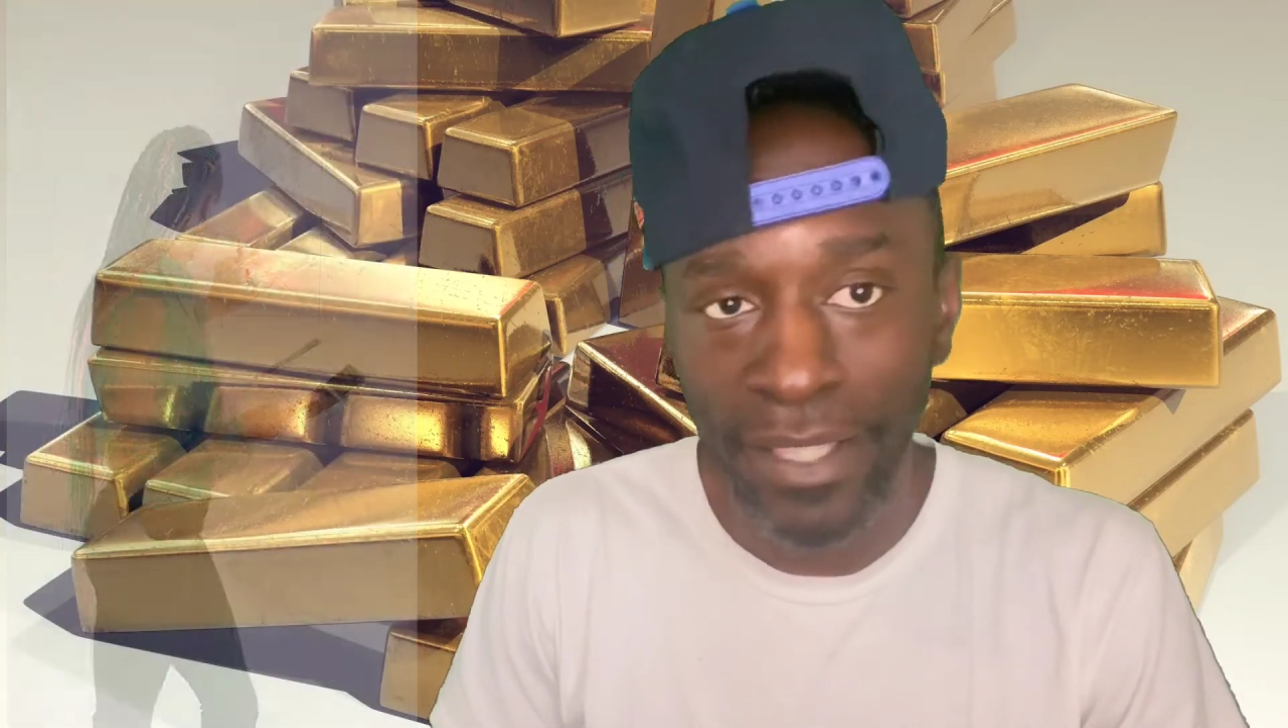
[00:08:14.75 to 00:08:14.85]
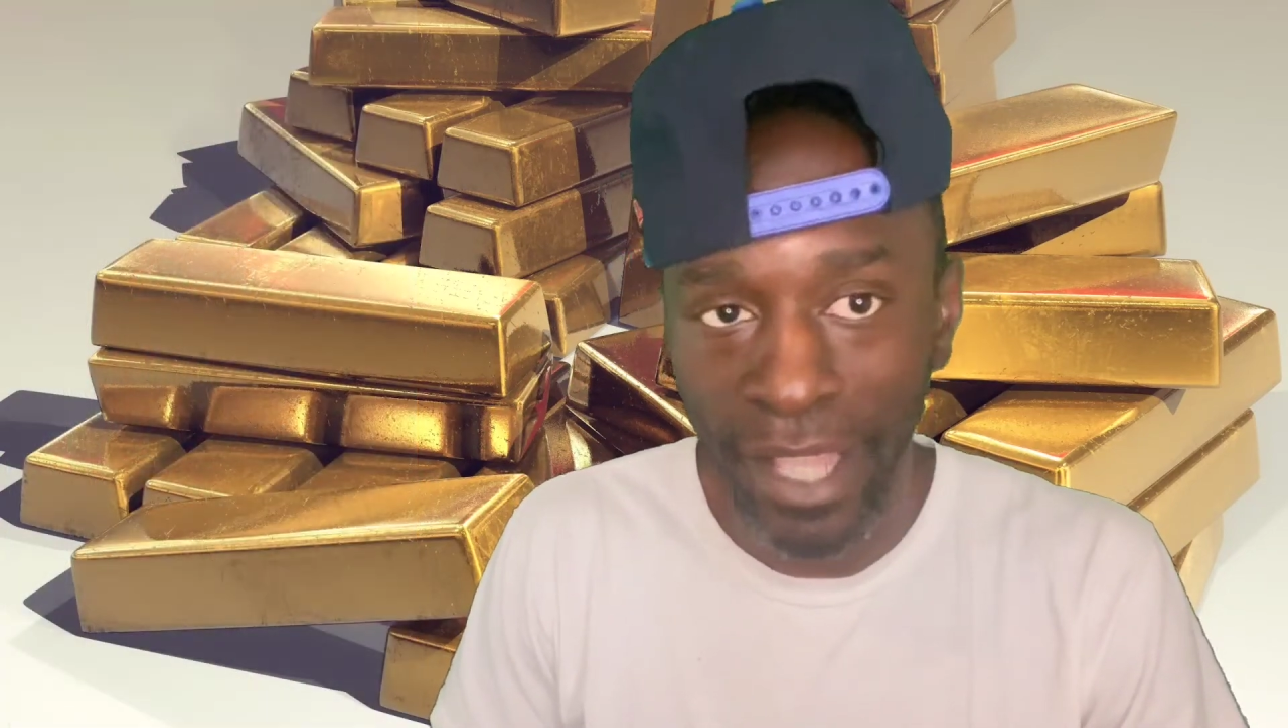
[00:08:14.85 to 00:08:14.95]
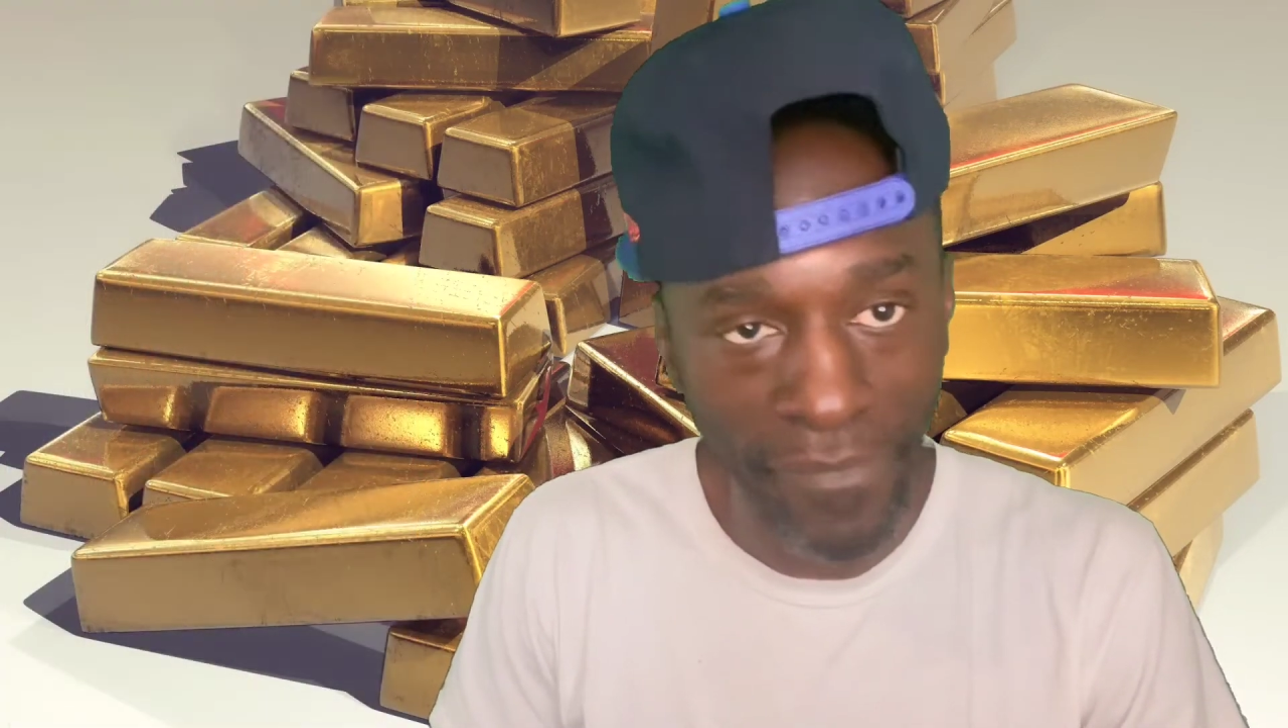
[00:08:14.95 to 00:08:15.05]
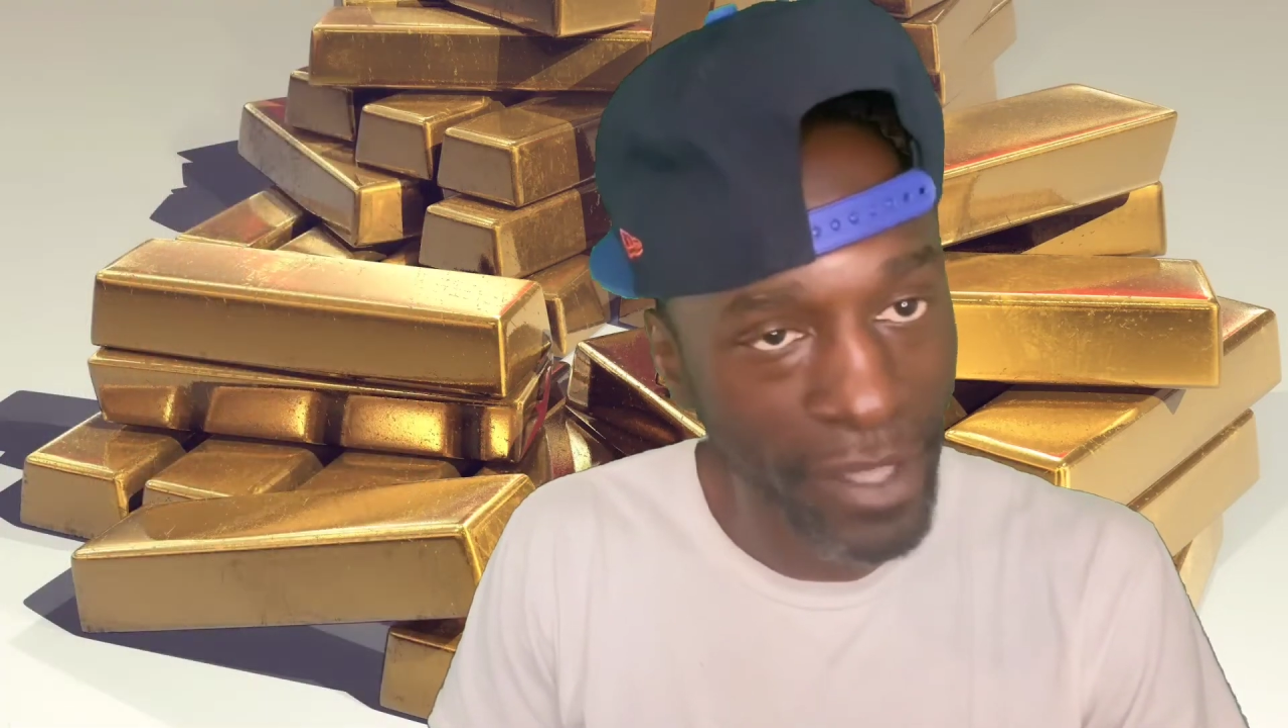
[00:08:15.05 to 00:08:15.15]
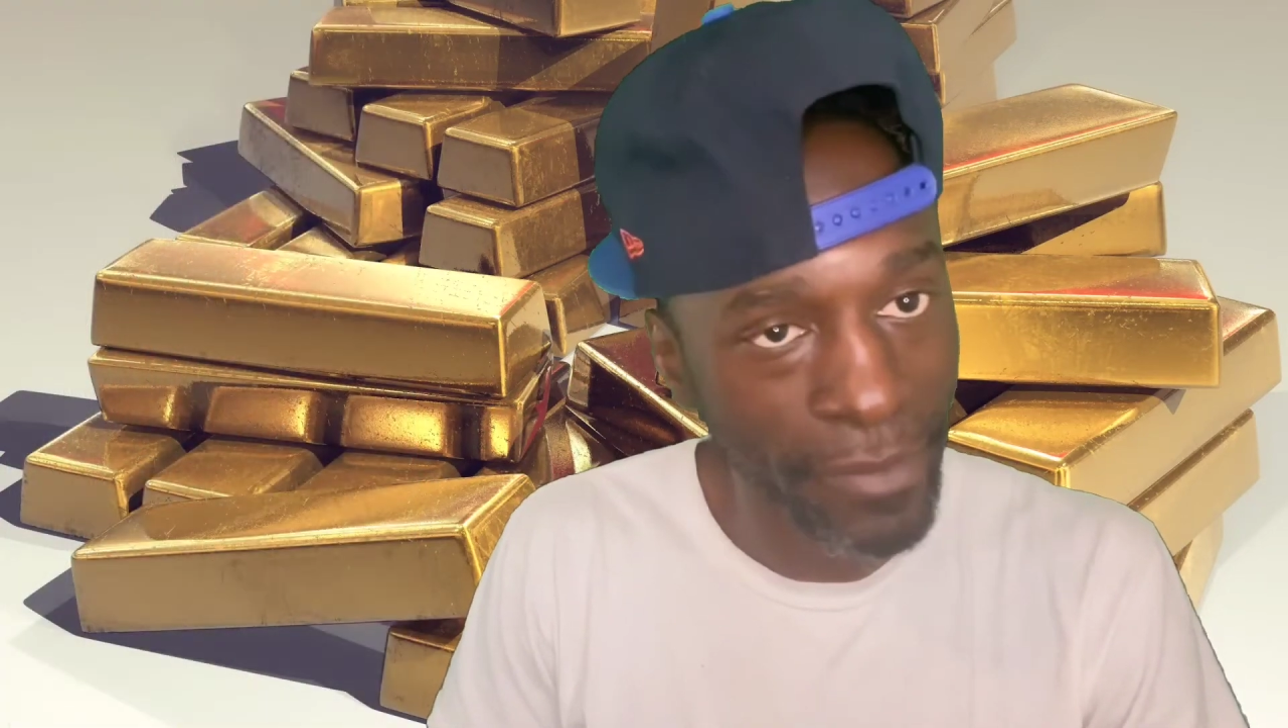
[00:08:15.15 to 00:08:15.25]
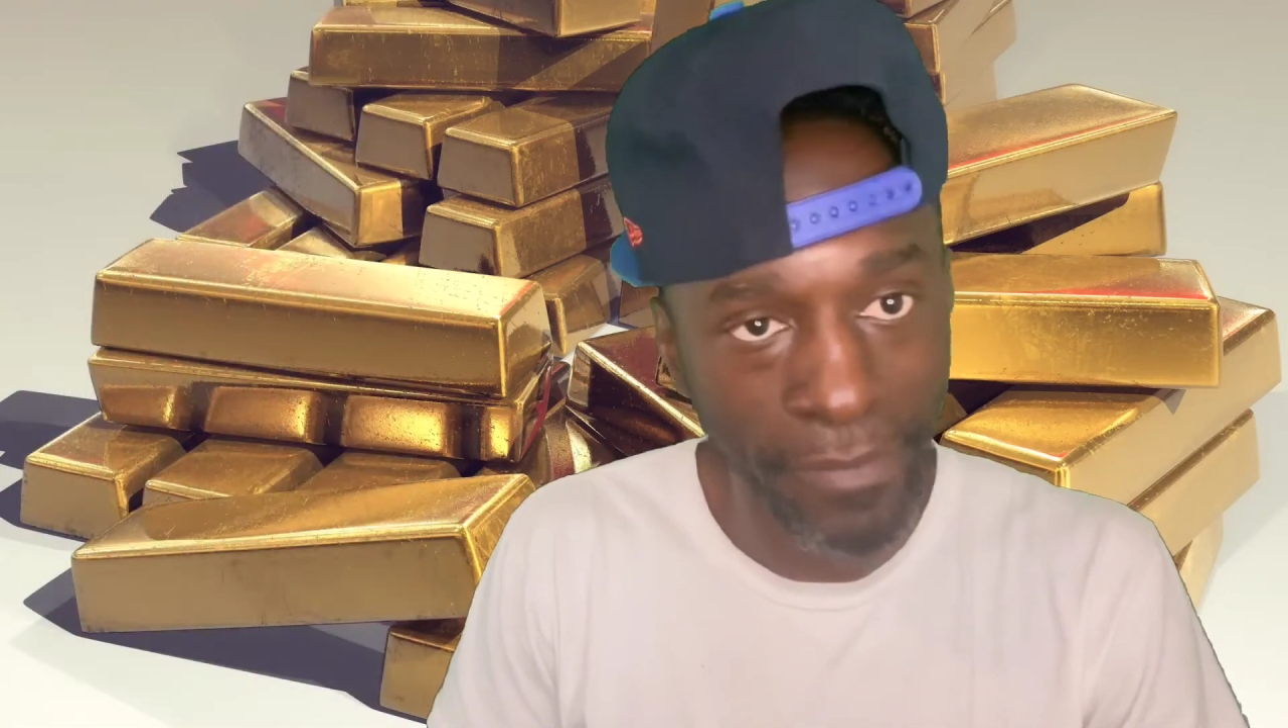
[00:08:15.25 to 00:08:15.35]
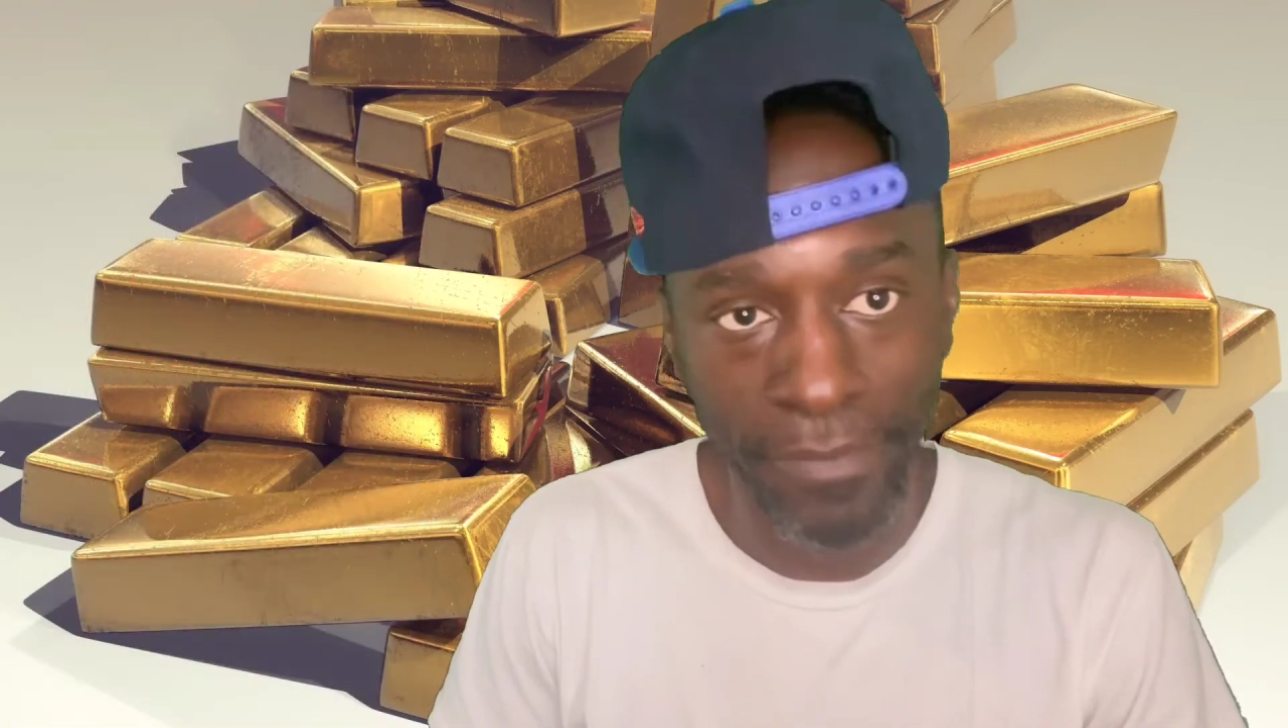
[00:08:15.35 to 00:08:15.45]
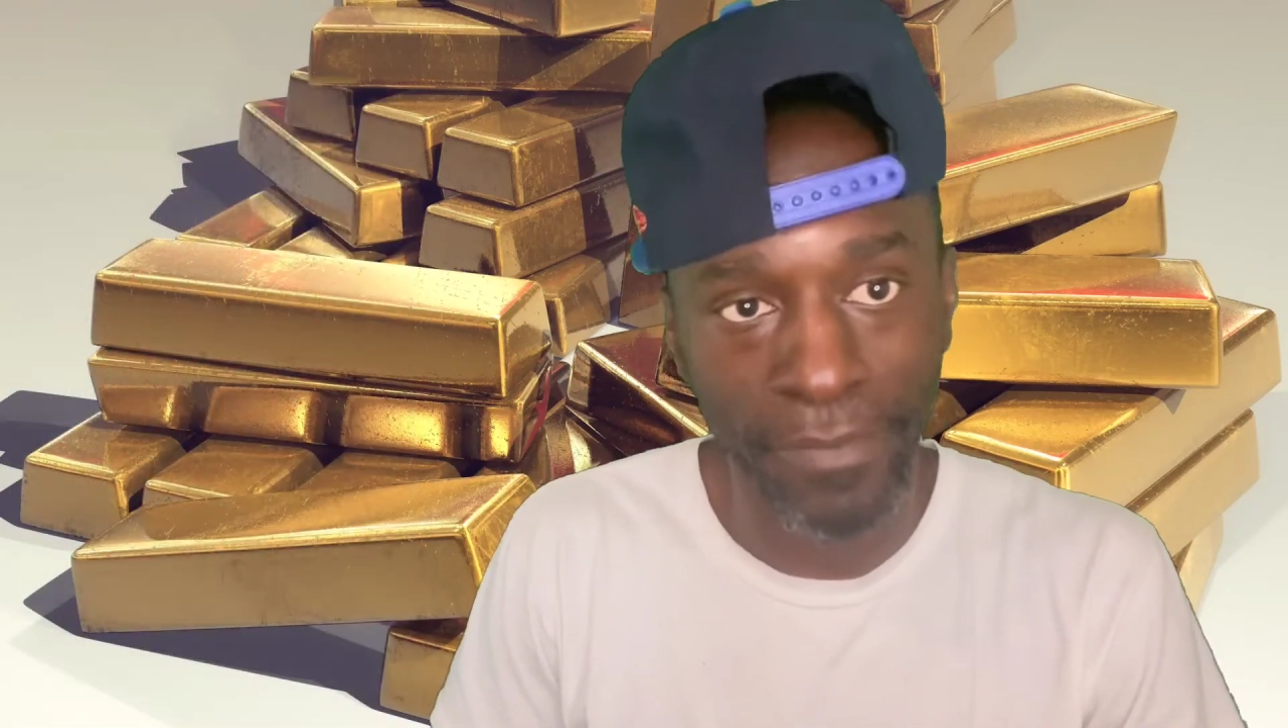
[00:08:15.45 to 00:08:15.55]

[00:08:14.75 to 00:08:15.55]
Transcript: nothing.